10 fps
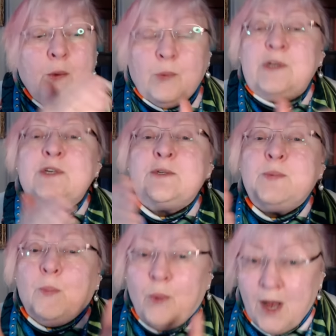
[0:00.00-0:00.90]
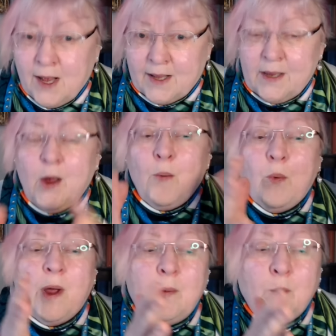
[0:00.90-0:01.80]
which is why
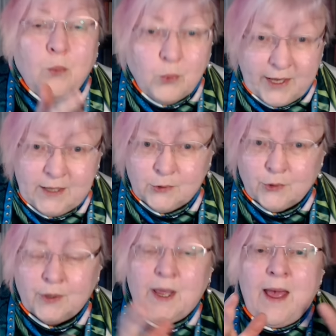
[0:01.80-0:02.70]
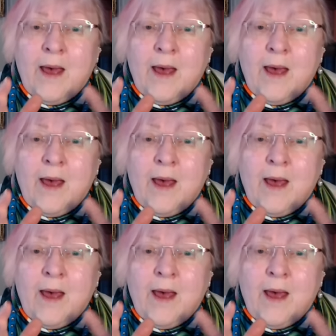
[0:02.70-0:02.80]
when we look